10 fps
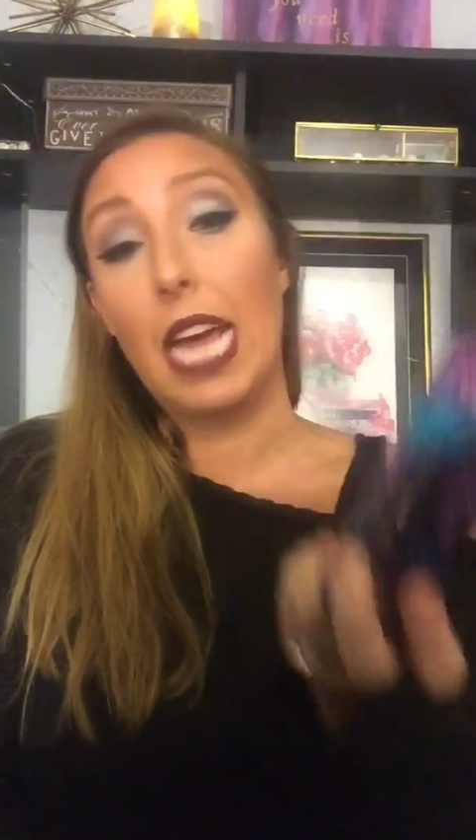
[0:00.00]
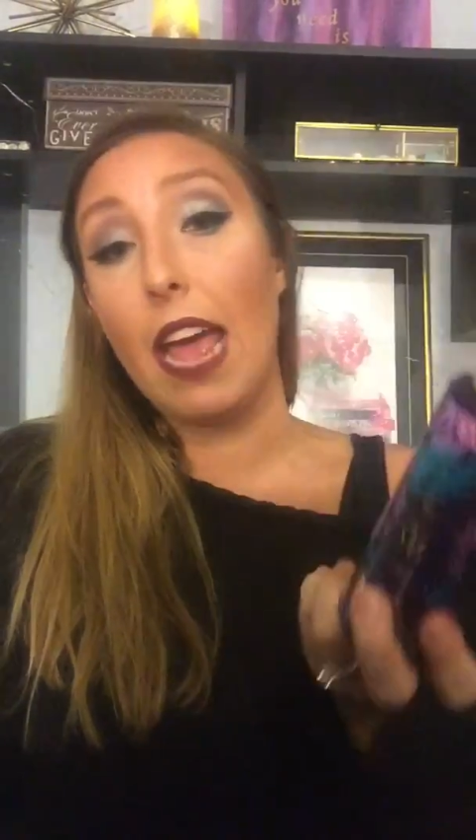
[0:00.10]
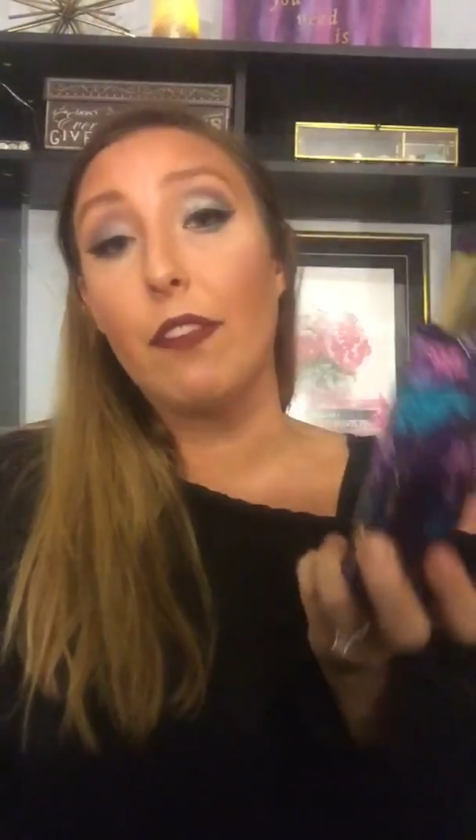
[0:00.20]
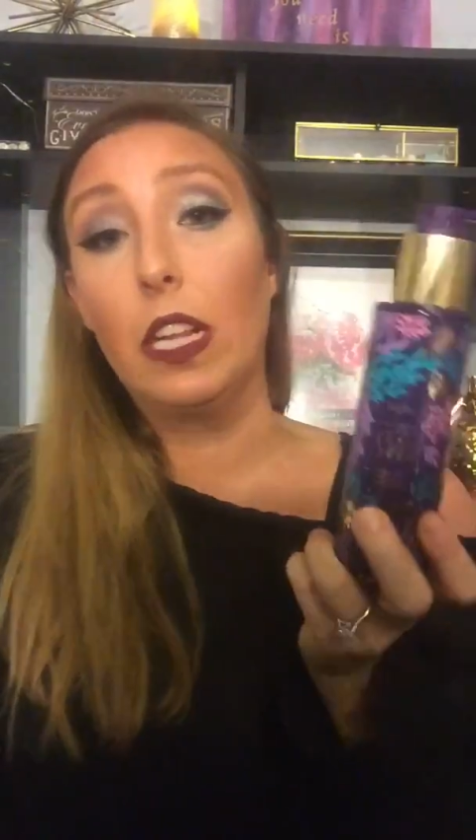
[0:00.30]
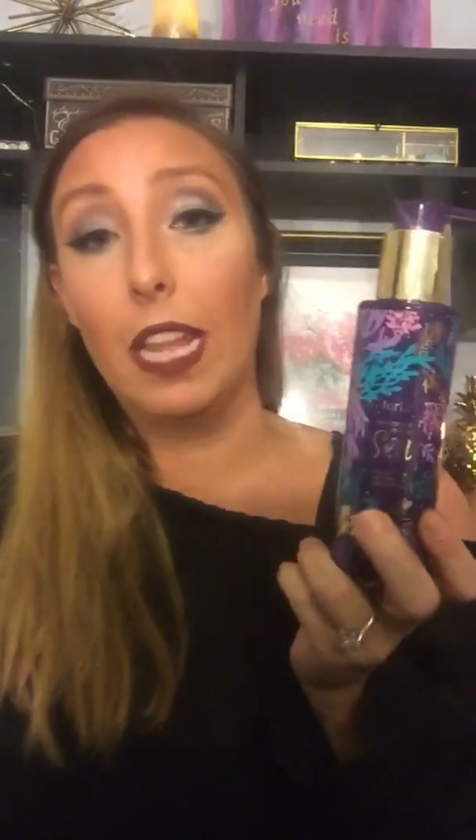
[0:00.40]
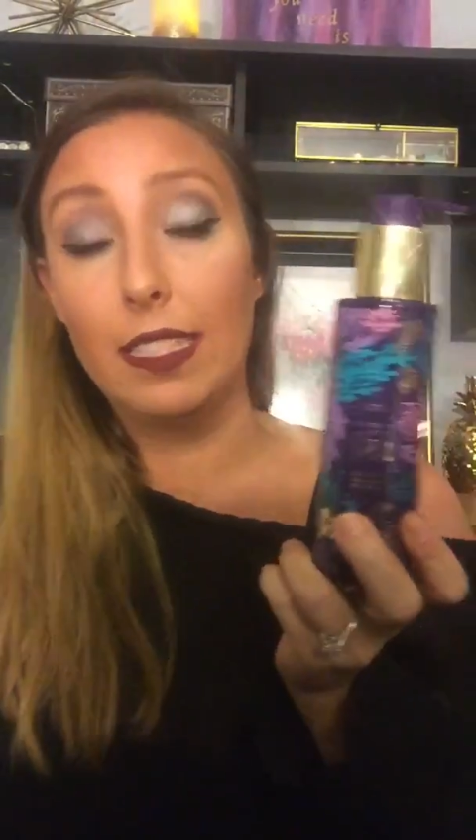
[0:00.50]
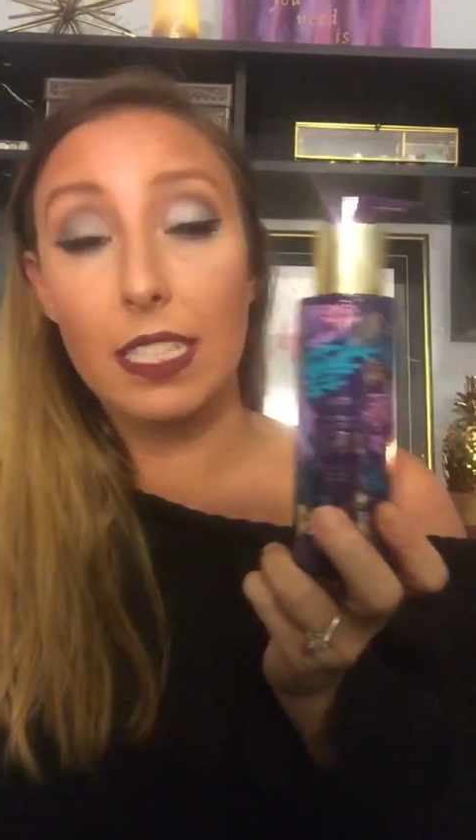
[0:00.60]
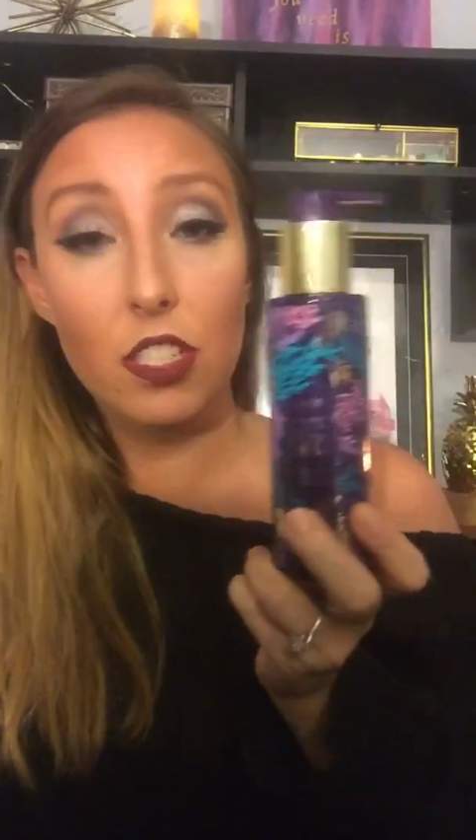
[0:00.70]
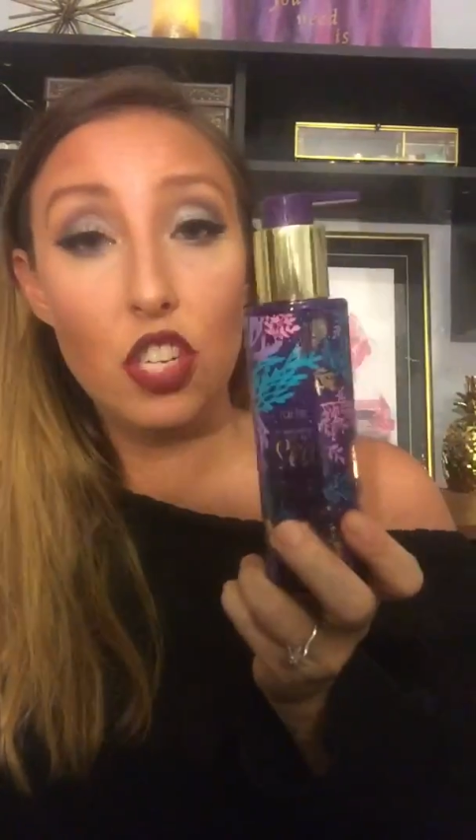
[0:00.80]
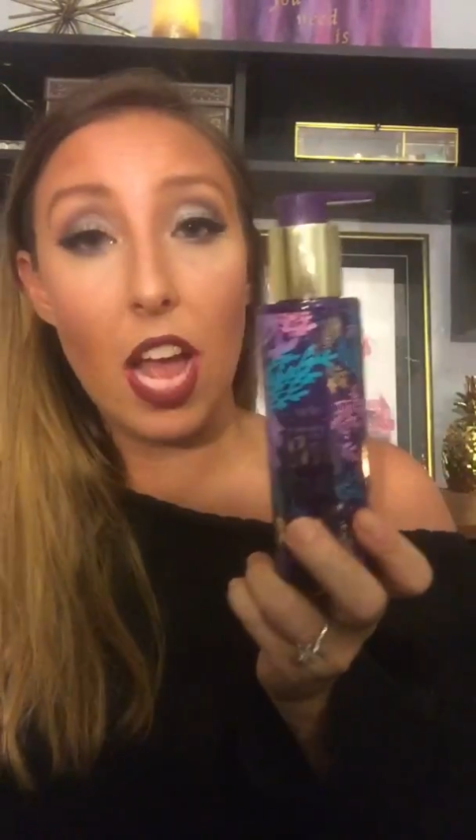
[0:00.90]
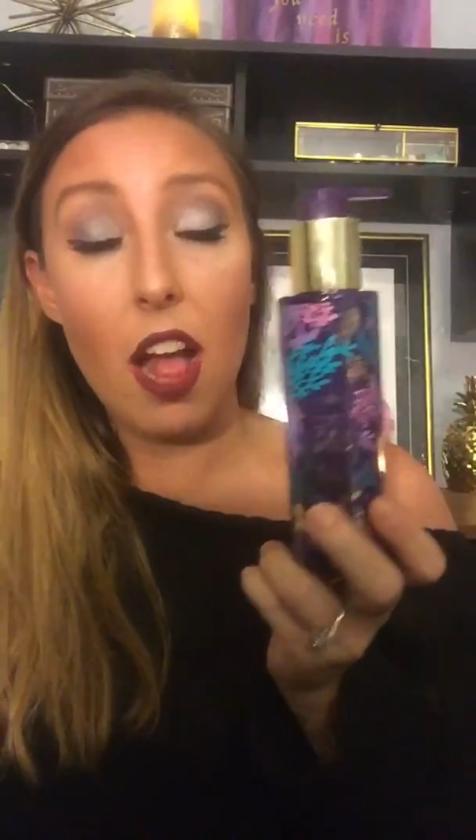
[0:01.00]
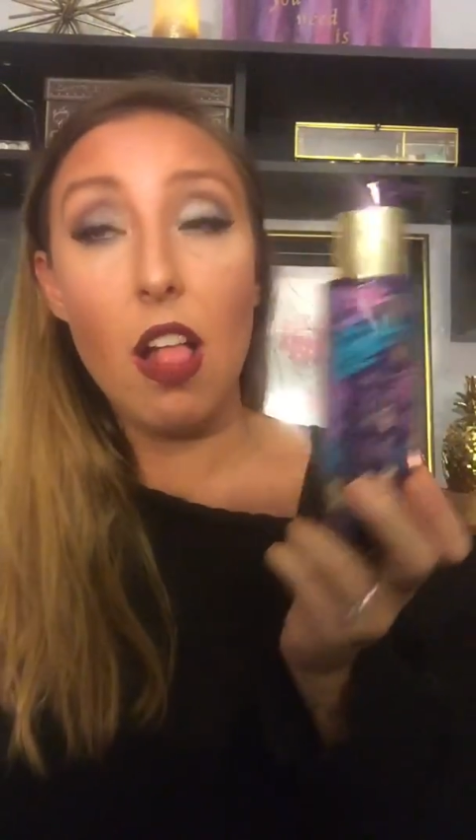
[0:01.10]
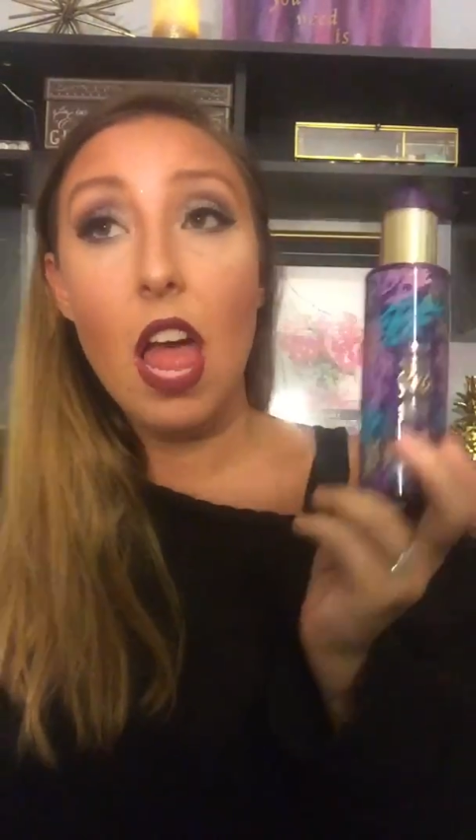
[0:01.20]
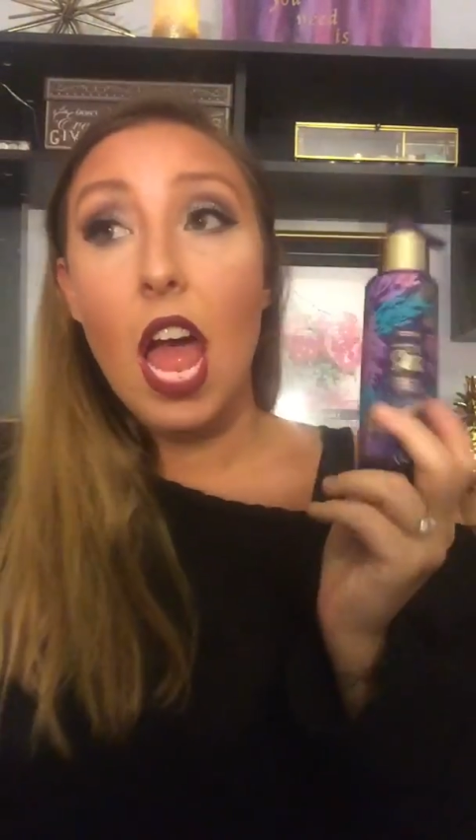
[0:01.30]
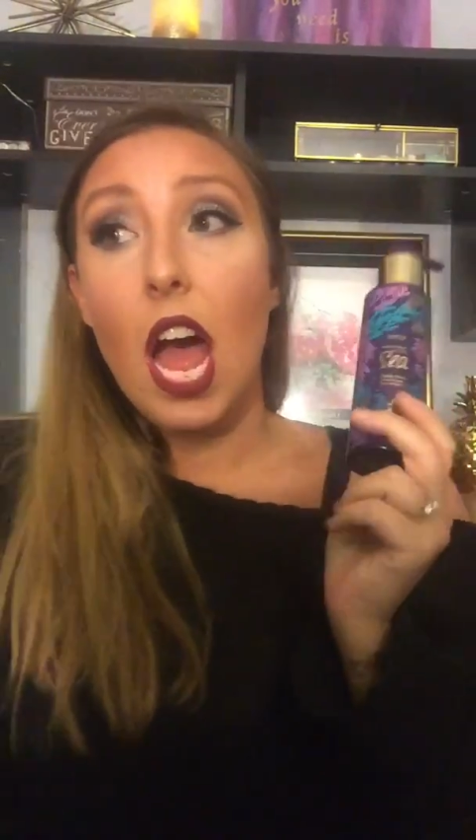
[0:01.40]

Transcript: Dive Cleansing Gel.